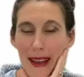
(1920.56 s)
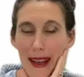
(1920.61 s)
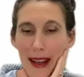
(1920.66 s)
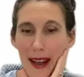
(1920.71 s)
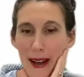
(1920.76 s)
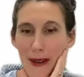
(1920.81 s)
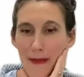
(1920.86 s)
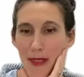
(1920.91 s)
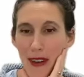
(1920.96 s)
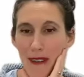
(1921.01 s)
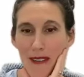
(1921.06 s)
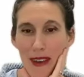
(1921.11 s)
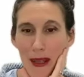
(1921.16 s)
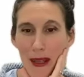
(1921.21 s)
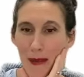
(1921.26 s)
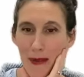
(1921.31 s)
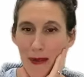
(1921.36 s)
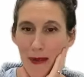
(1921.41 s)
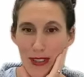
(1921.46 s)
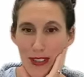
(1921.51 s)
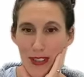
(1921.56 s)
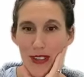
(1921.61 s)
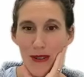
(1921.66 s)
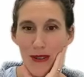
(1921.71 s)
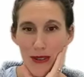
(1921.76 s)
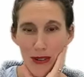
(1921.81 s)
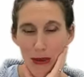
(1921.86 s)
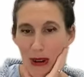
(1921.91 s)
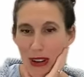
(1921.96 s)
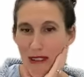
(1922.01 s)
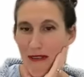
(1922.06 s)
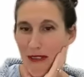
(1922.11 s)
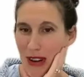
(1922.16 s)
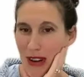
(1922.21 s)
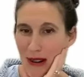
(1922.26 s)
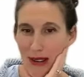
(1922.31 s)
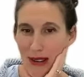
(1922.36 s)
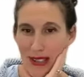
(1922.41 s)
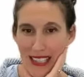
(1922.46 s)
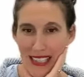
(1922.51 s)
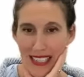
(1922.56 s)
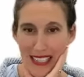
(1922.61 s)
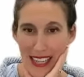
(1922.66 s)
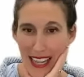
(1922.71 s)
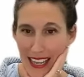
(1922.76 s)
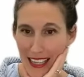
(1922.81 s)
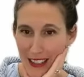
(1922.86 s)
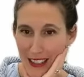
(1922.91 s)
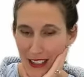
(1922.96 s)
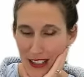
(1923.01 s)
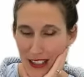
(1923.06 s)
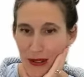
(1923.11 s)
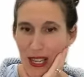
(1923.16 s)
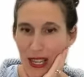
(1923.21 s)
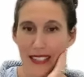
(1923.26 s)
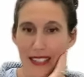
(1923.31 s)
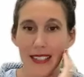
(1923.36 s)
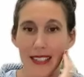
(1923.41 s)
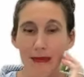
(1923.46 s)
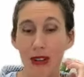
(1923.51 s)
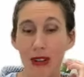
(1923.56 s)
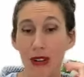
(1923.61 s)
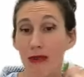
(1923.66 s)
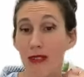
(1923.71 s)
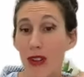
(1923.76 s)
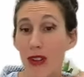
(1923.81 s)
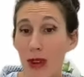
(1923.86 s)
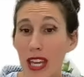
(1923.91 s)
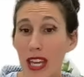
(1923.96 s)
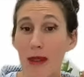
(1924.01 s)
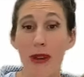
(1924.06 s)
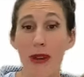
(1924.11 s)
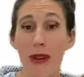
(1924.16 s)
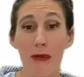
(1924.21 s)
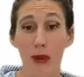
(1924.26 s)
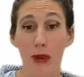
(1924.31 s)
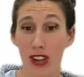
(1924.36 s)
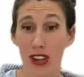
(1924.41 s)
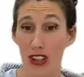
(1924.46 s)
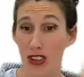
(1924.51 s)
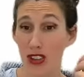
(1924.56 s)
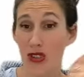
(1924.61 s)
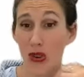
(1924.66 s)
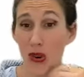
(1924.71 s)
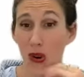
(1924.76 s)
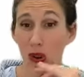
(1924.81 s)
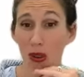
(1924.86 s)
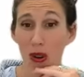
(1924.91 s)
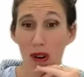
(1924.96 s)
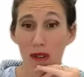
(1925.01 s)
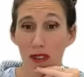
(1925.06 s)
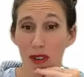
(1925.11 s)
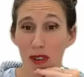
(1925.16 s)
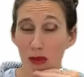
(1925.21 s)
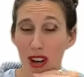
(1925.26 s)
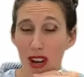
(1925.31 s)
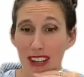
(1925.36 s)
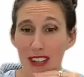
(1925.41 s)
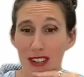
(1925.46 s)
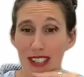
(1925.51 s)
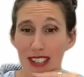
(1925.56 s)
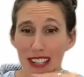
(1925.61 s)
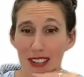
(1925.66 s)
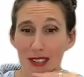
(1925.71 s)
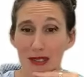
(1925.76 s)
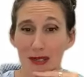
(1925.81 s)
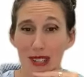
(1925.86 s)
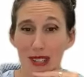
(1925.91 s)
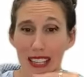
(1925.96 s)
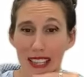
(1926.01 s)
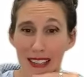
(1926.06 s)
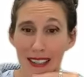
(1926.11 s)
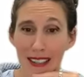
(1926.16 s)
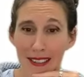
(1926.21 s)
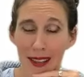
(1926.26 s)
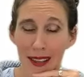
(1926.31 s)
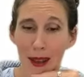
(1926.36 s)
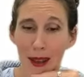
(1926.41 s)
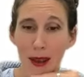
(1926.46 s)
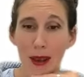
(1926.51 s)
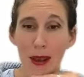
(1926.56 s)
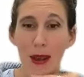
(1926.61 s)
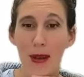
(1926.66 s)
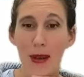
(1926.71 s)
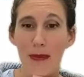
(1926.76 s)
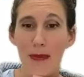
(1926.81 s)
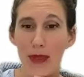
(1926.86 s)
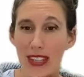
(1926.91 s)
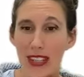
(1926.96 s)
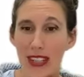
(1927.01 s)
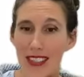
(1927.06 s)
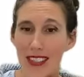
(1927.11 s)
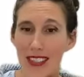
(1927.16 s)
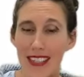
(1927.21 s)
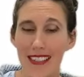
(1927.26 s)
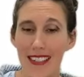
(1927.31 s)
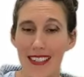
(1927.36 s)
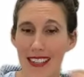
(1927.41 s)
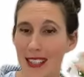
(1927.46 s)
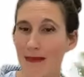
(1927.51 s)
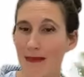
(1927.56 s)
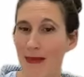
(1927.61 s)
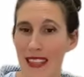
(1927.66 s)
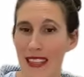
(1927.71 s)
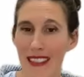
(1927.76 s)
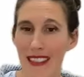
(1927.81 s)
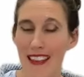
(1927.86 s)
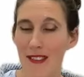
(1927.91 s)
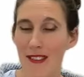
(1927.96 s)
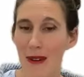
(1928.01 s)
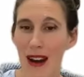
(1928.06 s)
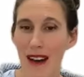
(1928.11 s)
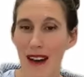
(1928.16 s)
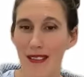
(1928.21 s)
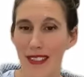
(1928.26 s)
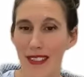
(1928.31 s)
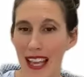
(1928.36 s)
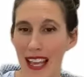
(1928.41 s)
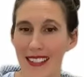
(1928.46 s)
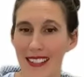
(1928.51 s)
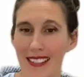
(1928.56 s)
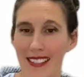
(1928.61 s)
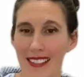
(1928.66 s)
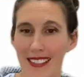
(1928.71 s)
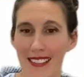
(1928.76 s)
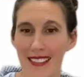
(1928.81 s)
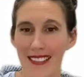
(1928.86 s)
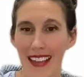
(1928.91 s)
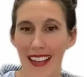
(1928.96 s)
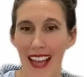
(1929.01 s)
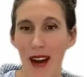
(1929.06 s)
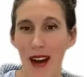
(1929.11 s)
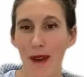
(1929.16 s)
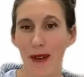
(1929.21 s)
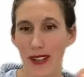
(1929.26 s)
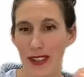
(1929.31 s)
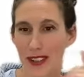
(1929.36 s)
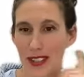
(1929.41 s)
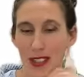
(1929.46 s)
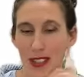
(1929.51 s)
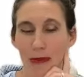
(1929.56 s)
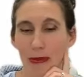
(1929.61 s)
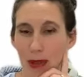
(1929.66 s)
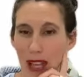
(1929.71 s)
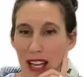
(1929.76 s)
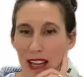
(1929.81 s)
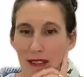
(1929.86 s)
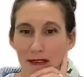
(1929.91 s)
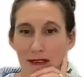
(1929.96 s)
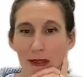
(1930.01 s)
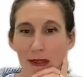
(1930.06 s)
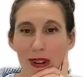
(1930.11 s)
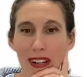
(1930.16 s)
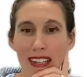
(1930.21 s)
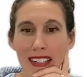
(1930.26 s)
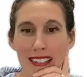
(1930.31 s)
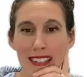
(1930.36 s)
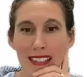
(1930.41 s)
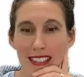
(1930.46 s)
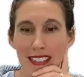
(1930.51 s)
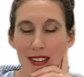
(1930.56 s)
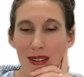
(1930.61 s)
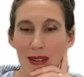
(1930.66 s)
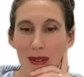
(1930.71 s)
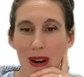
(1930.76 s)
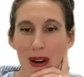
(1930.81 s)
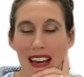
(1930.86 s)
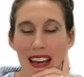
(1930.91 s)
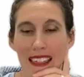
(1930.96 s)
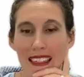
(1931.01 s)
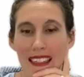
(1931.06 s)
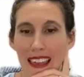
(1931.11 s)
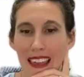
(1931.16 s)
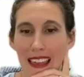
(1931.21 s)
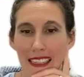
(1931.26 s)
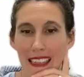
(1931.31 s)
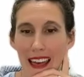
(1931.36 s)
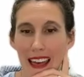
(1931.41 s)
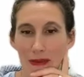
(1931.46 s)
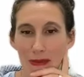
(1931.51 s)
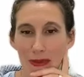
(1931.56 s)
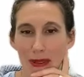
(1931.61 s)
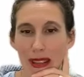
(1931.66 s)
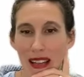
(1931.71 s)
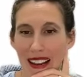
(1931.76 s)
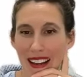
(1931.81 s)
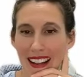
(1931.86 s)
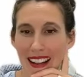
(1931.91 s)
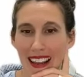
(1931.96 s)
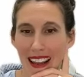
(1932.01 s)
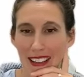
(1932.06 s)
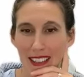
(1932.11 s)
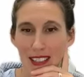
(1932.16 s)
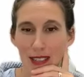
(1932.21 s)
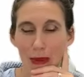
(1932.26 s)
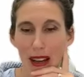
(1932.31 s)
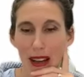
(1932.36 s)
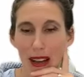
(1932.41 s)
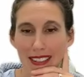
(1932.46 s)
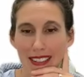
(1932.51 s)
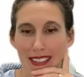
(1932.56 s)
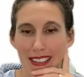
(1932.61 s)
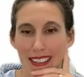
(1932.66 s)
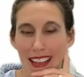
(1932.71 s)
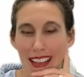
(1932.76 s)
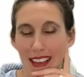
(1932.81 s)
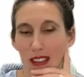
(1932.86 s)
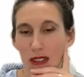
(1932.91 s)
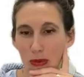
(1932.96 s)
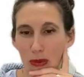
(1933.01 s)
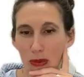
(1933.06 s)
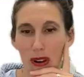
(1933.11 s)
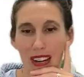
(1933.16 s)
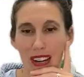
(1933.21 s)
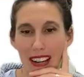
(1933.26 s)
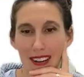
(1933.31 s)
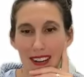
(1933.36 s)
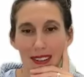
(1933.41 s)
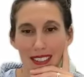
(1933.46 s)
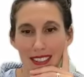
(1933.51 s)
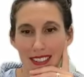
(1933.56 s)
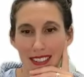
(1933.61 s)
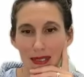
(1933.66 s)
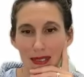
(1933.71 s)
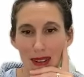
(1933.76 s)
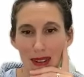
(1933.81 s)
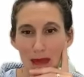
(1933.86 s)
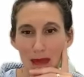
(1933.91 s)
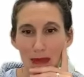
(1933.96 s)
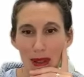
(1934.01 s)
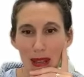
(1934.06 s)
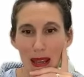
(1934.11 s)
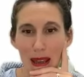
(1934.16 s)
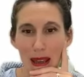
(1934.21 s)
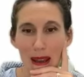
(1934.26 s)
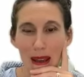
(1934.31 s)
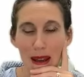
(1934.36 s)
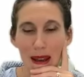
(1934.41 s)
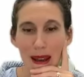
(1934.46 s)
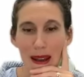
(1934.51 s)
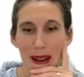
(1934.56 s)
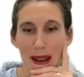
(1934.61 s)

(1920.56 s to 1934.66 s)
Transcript: um, available to you 24 hours a day. So you get some, you get a bit more control over what your schedule is, but it doesn't mean that you have less hours to plan for. So I think mm-hmm. that planning aspect that you've pointed out is incredibly